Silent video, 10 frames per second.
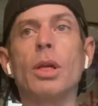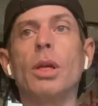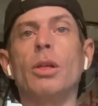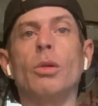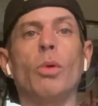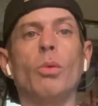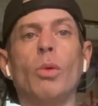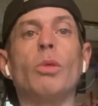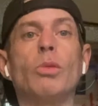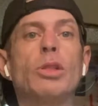You know,
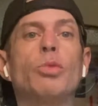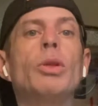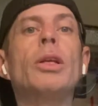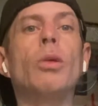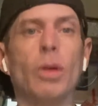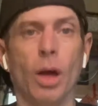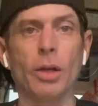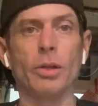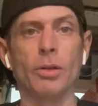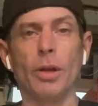what is really going on
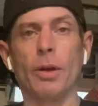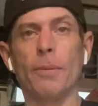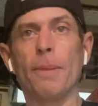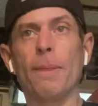under there?